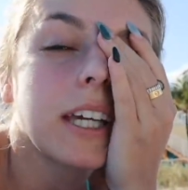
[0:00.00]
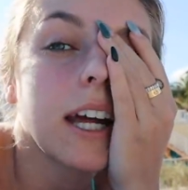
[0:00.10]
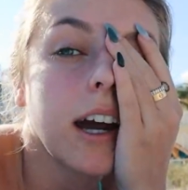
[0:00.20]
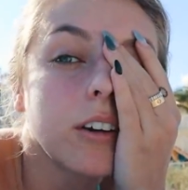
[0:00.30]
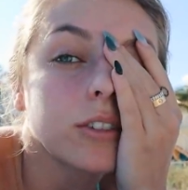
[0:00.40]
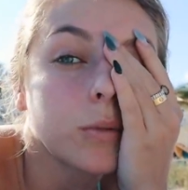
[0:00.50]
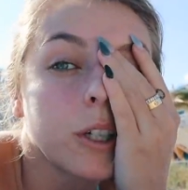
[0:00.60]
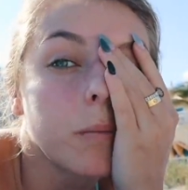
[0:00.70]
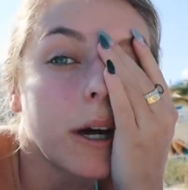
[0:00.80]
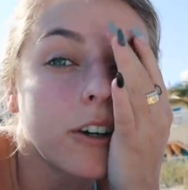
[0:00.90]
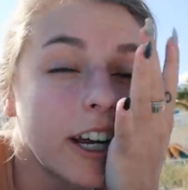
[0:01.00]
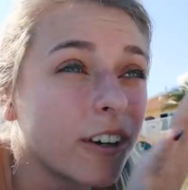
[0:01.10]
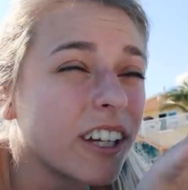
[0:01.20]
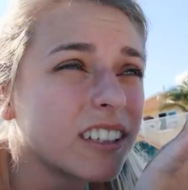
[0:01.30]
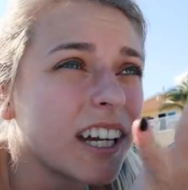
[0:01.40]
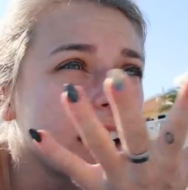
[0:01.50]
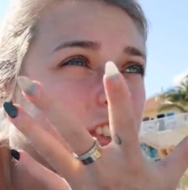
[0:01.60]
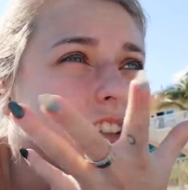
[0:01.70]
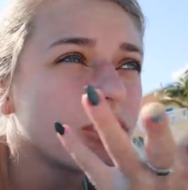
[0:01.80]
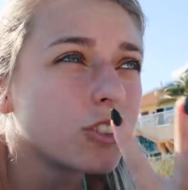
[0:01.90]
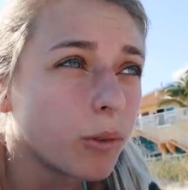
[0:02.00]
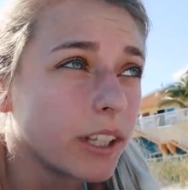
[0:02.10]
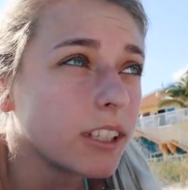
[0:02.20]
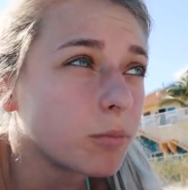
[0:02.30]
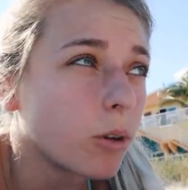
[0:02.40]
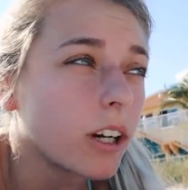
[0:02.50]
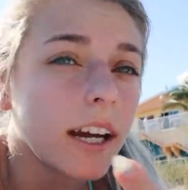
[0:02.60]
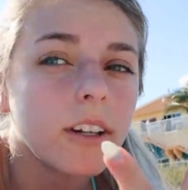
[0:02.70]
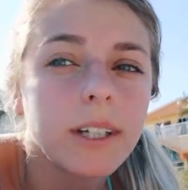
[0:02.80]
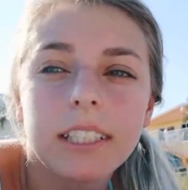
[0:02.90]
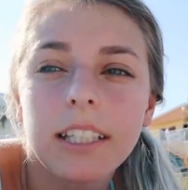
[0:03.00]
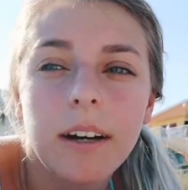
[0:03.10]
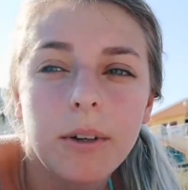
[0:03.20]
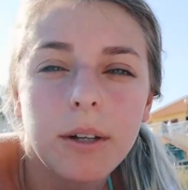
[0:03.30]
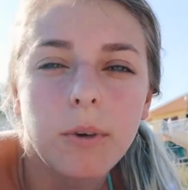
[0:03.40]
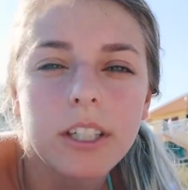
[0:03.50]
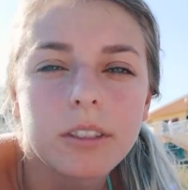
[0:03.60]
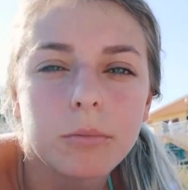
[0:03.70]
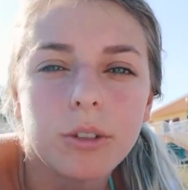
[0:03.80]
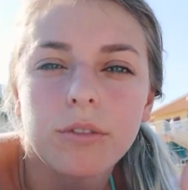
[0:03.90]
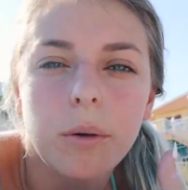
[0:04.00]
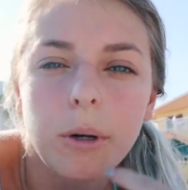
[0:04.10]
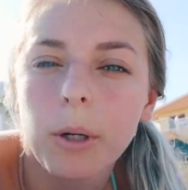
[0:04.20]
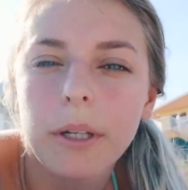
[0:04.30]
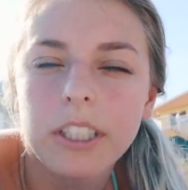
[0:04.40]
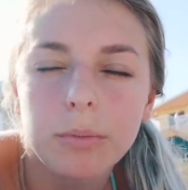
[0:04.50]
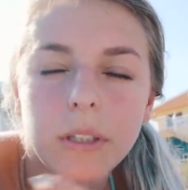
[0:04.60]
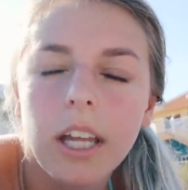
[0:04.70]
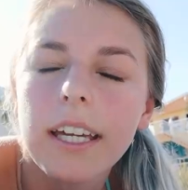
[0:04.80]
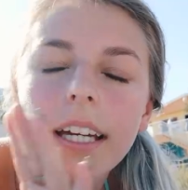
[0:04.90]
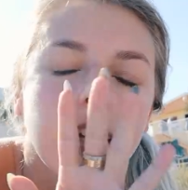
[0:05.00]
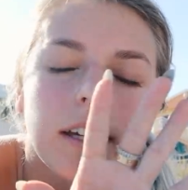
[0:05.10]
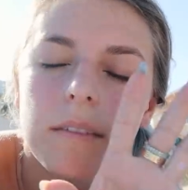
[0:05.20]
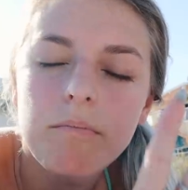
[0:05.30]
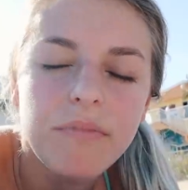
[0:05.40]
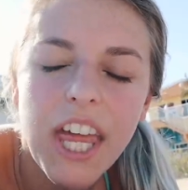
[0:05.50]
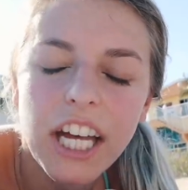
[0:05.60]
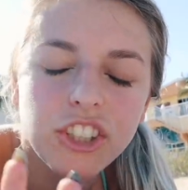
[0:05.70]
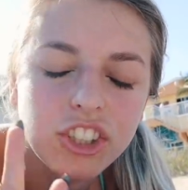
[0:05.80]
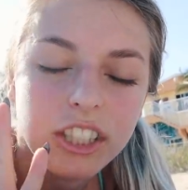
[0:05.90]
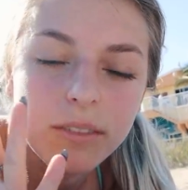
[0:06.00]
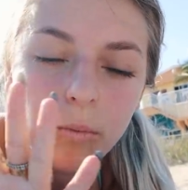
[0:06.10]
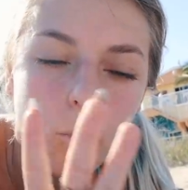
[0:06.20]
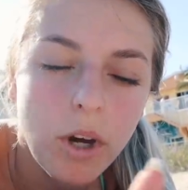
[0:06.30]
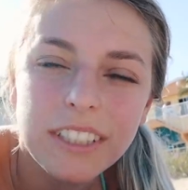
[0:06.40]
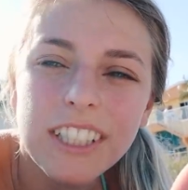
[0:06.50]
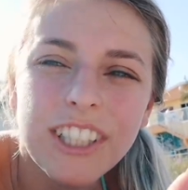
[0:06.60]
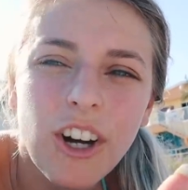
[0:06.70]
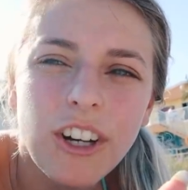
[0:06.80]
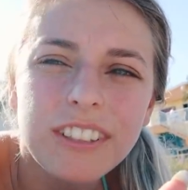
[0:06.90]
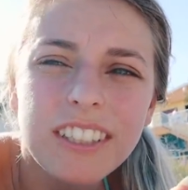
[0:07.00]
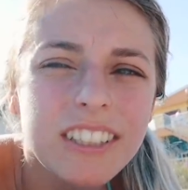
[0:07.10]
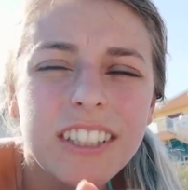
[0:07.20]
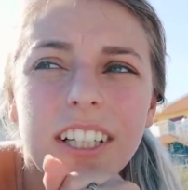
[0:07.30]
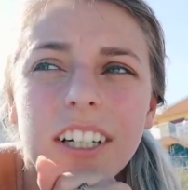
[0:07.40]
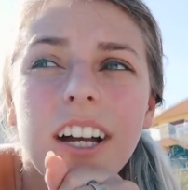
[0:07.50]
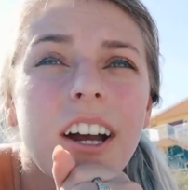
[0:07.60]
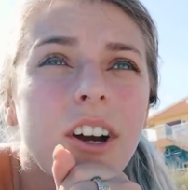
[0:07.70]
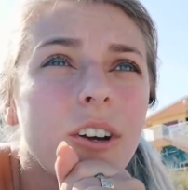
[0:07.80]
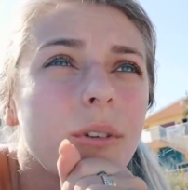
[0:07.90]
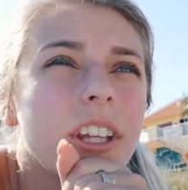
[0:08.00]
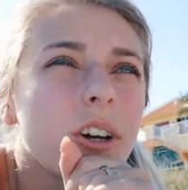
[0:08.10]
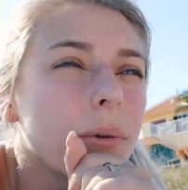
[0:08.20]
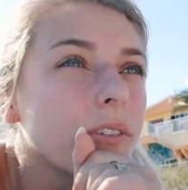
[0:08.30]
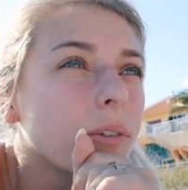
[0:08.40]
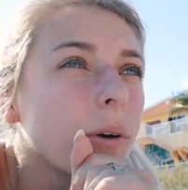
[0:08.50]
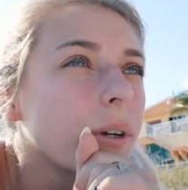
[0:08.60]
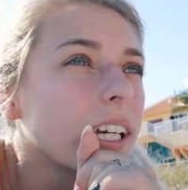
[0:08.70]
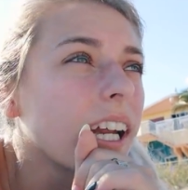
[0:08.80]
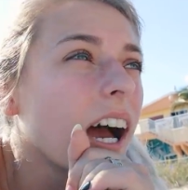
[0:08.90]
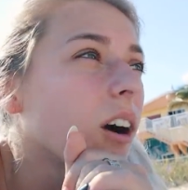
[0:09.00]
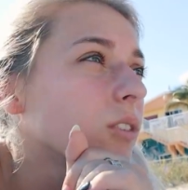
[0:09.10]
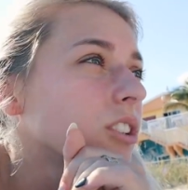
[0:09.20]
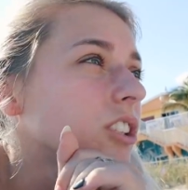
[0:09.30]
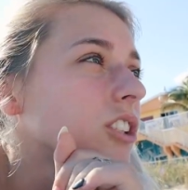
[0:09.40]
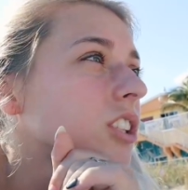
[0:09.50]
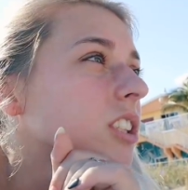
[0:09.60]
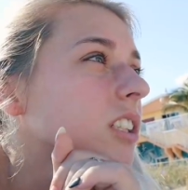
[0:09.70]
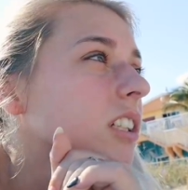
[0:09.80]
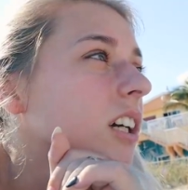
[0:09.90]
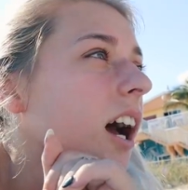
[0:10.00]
we get a house, we're in a better area to actually enjoy this more. I know I said that when I wanted to move apartments, but like that just didn't wasn't in the cards this year. Really hoping for when we get a house and just